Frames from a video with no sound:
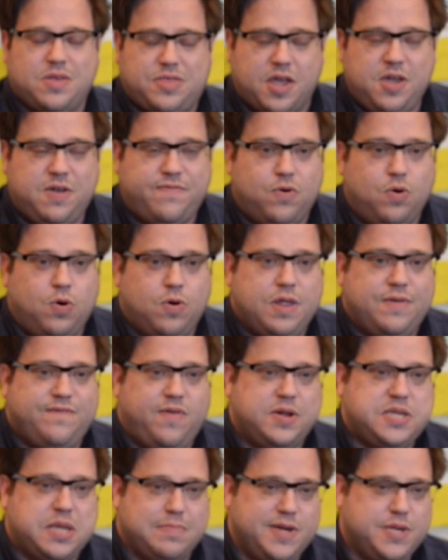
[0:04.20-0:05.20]
Thank you for
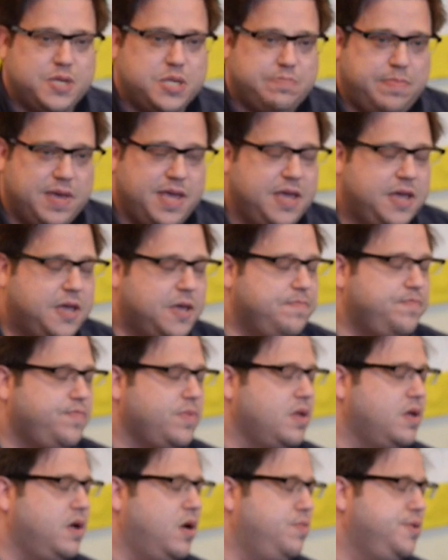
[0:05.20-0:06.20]
inviting me to speak.
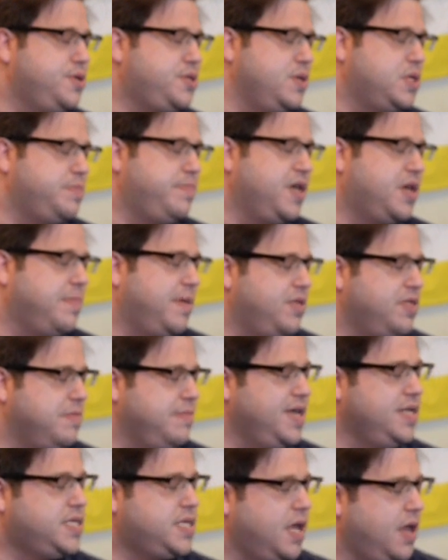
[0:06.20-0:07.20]
I wish to speak about the
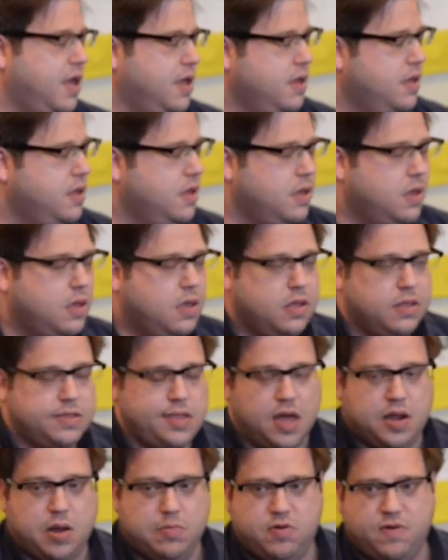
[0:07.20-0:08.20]
meeting
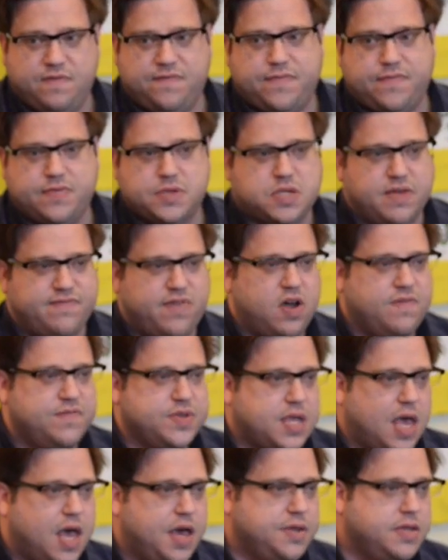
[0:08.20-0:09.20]
that a number of
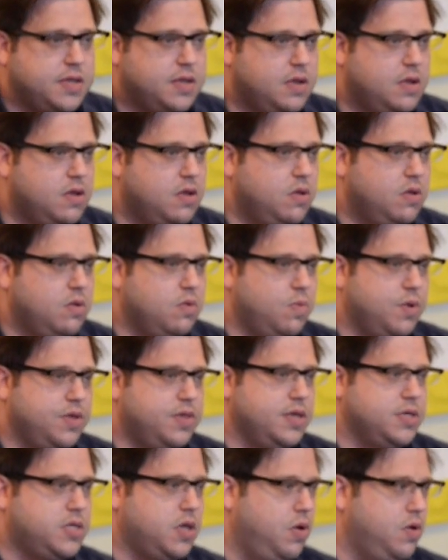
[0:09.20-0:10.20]
survivors had
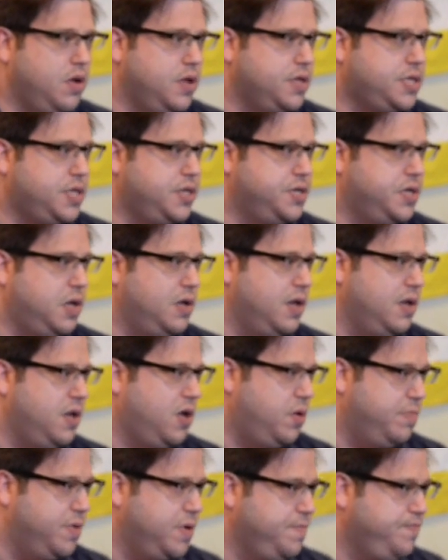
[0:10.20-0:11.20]
with His Holiness the Dalai
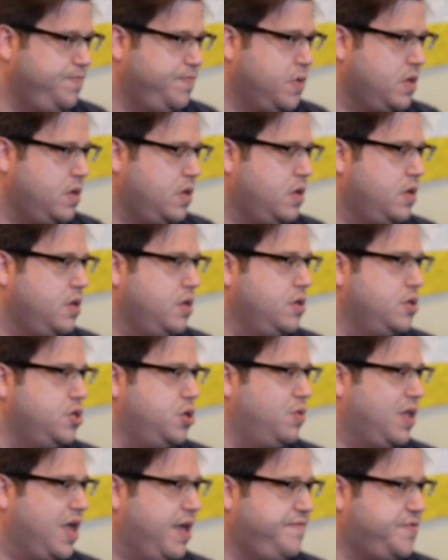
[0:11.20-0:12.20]
Lama.
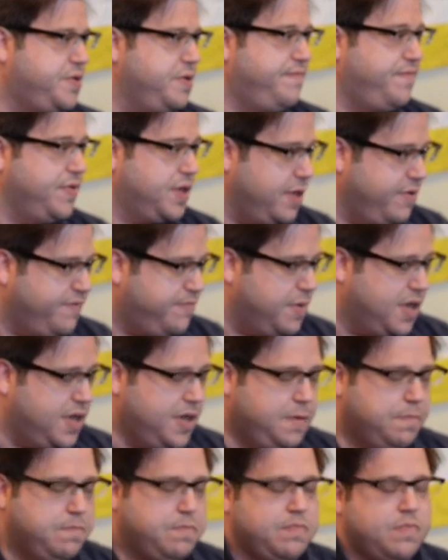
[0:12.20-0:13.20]
You'll have to forgive
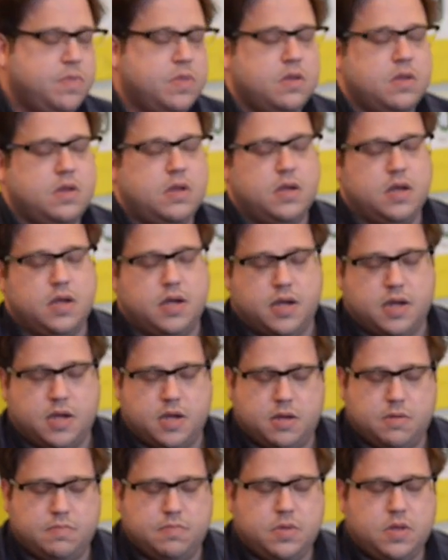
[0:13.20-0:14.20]
me,
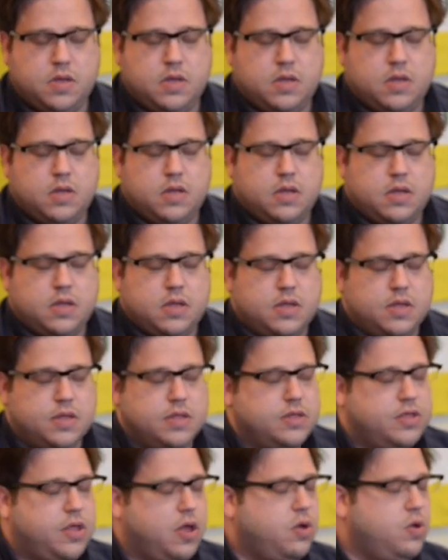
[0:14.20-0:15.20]
though
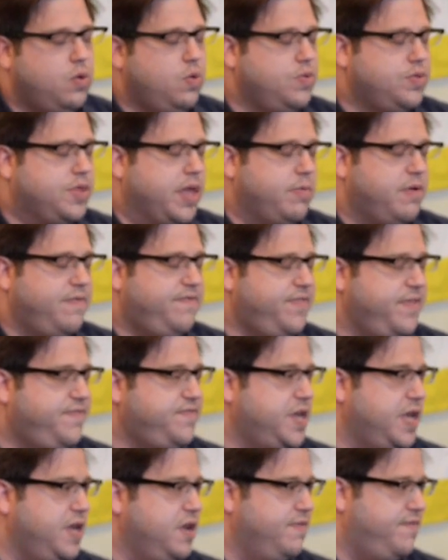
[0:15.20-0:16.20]
there were
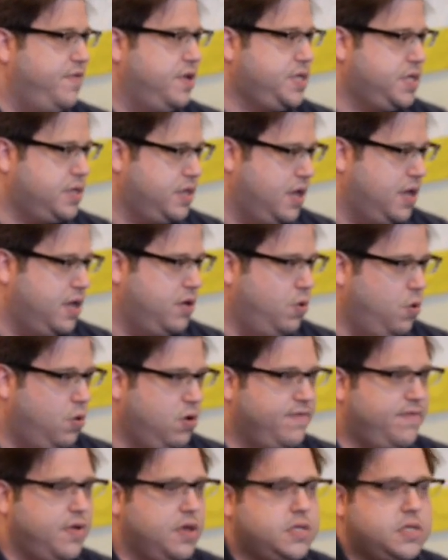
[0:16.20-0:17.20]
15 of us there,
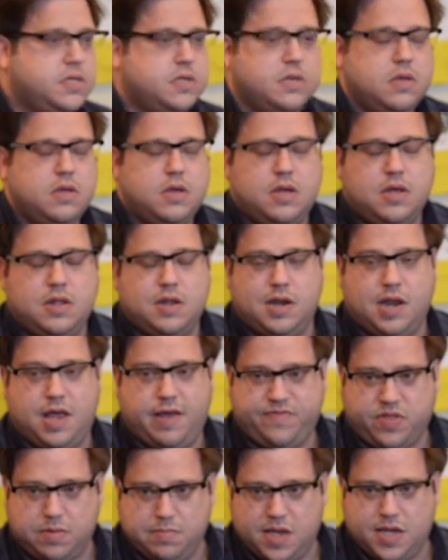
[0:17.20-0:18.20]
all of us
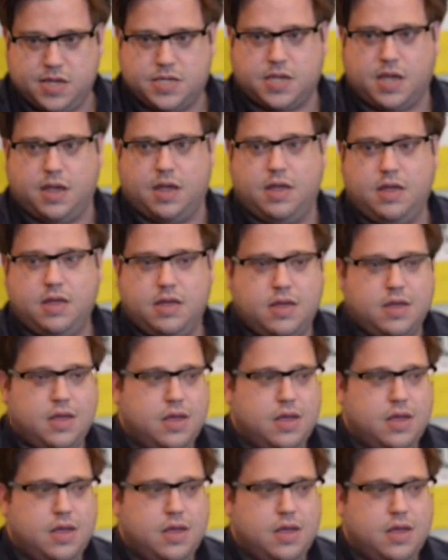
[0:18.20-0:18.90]
left the meeting